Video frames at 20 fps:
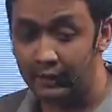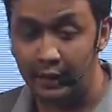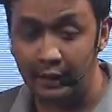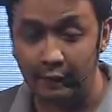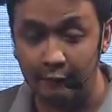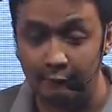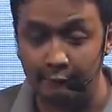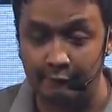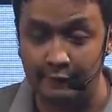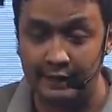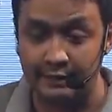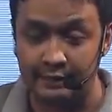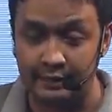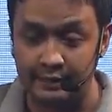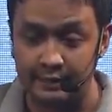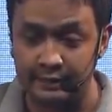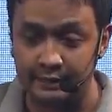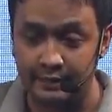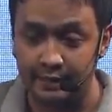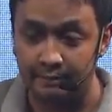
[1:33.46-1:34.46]
uh, freezer
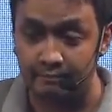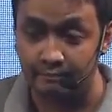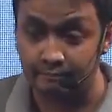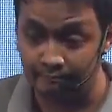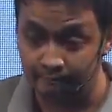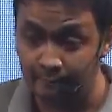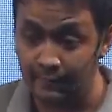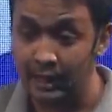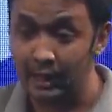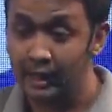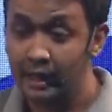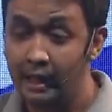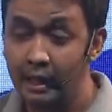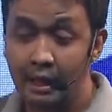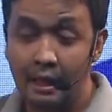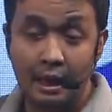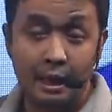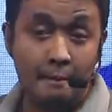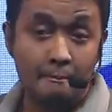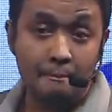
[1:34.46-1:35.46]
system.
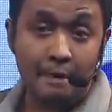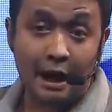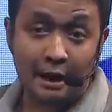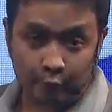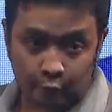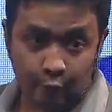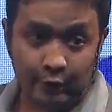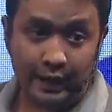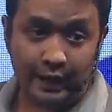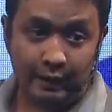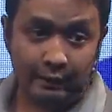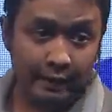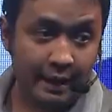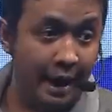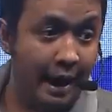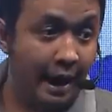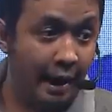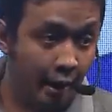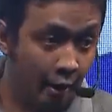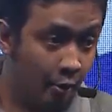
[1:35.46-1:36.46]
But we
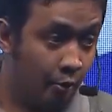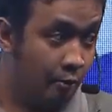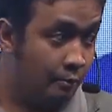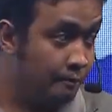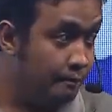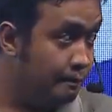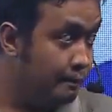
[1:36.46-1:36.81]
now,